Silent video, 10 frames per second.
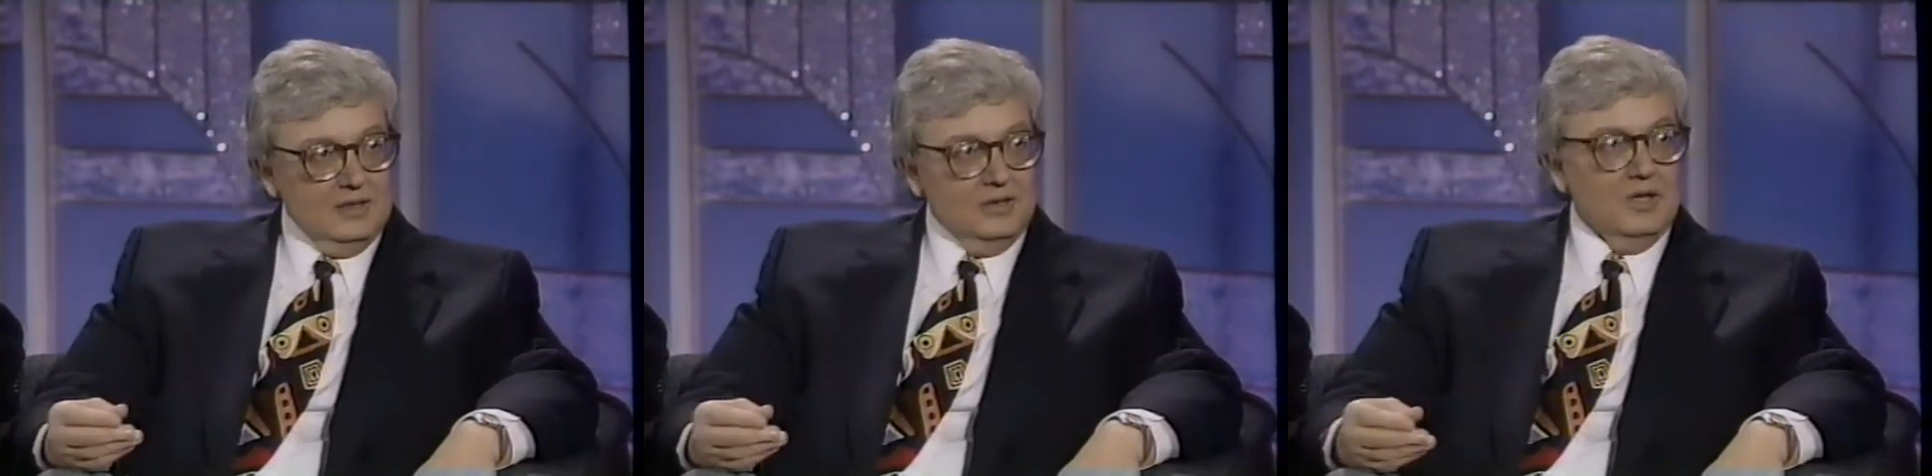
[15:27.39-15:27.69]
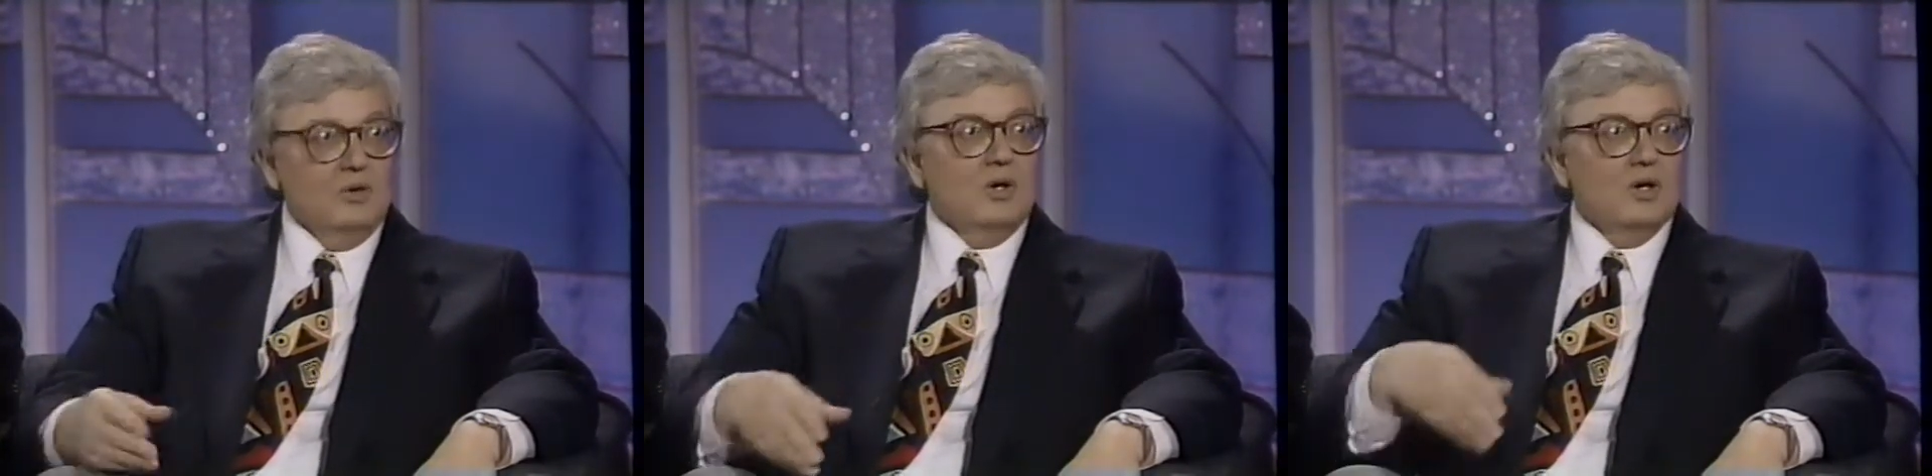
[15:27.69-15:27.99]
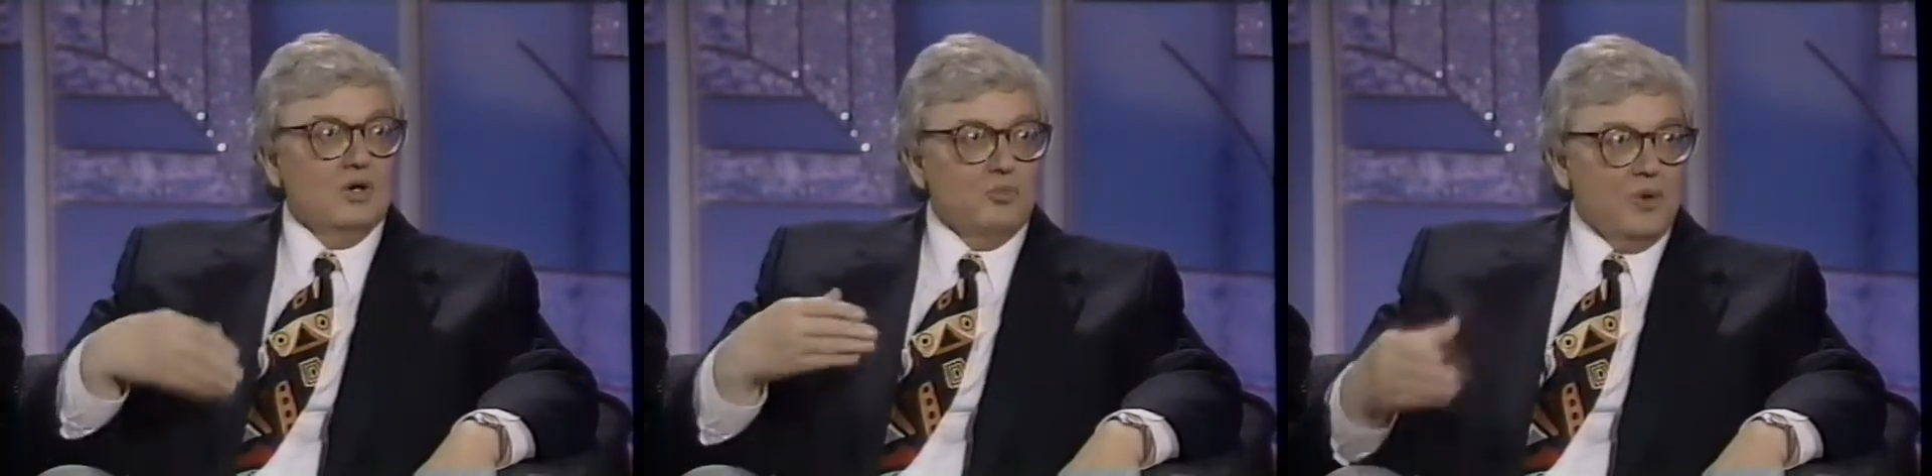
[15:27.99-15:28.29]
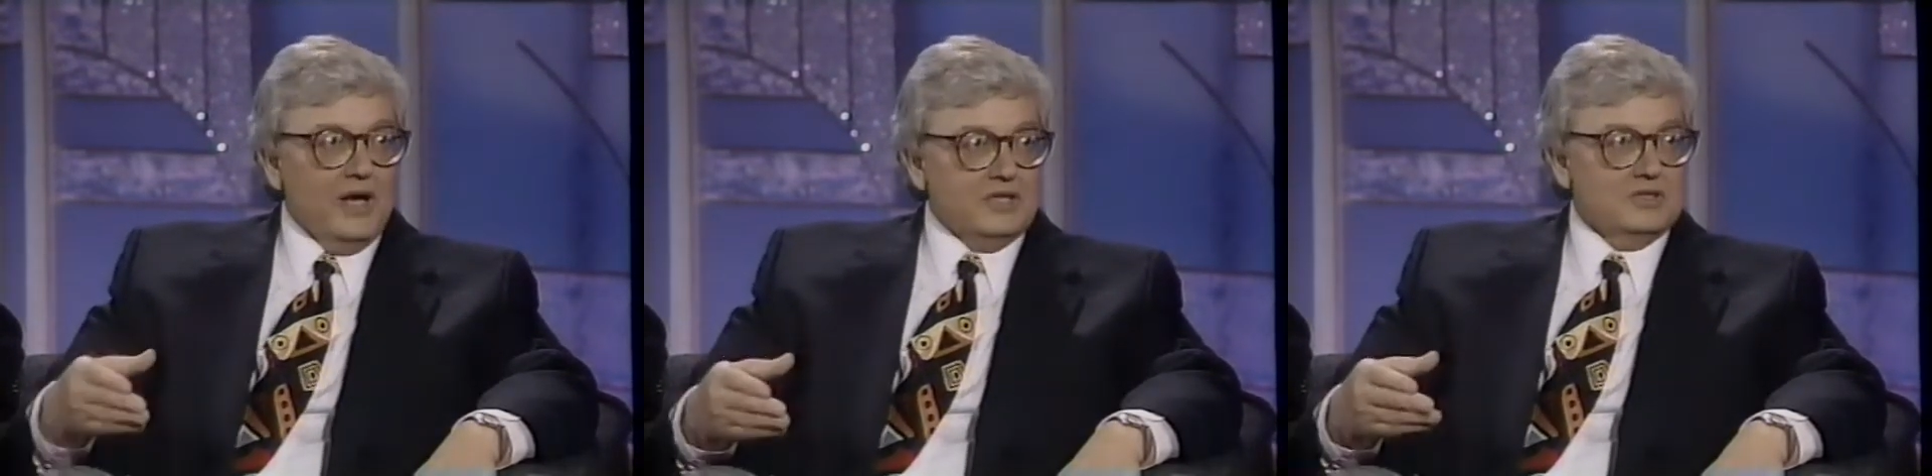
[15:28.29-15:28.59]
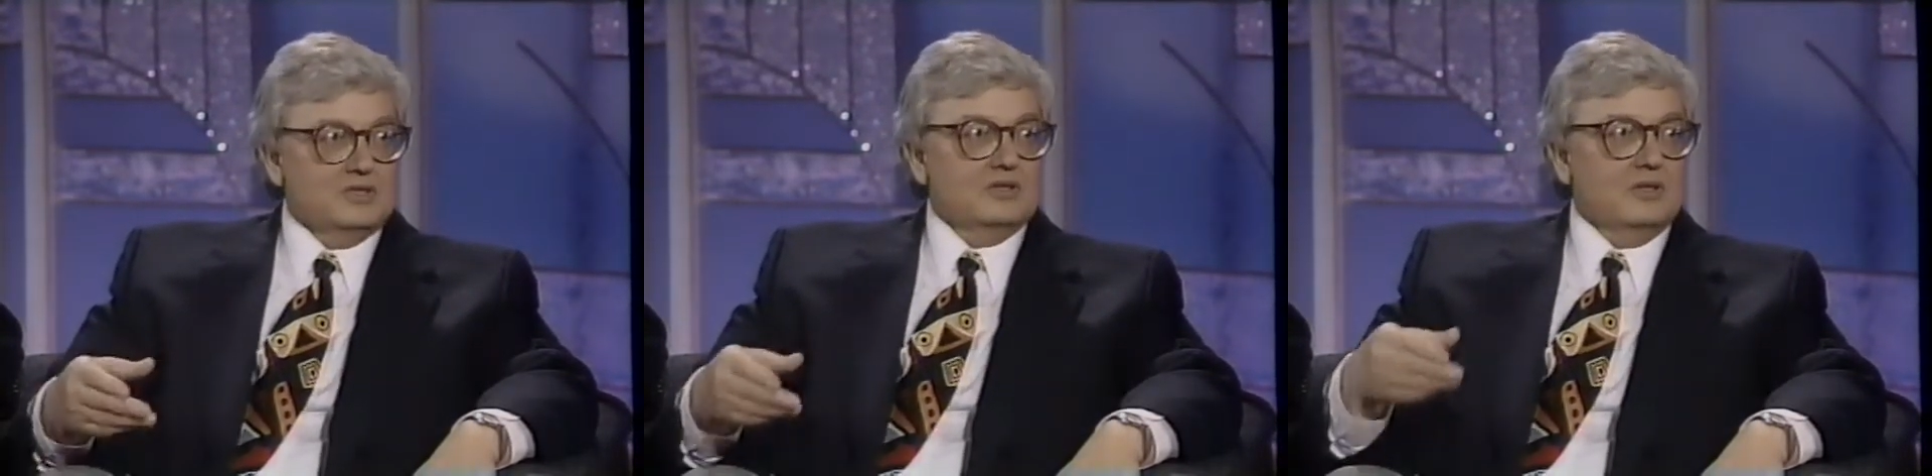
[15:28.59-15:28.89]
You know, mm. her
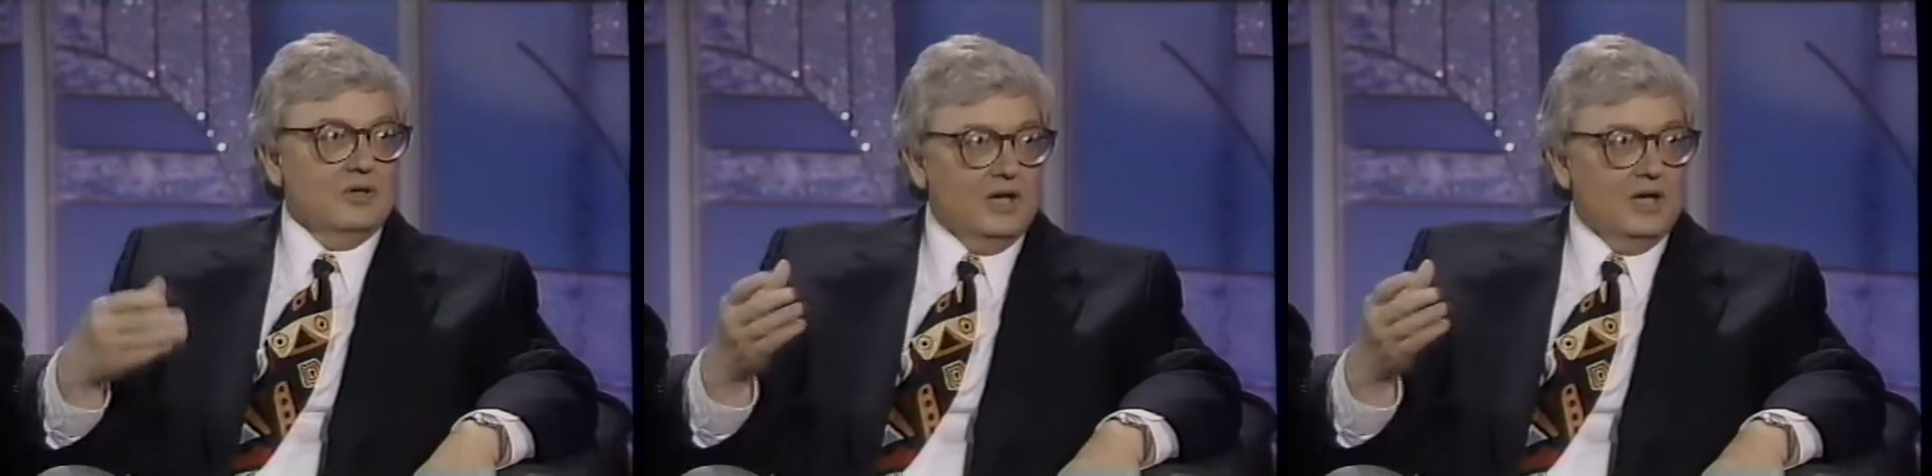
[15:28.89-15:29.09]
breasts, her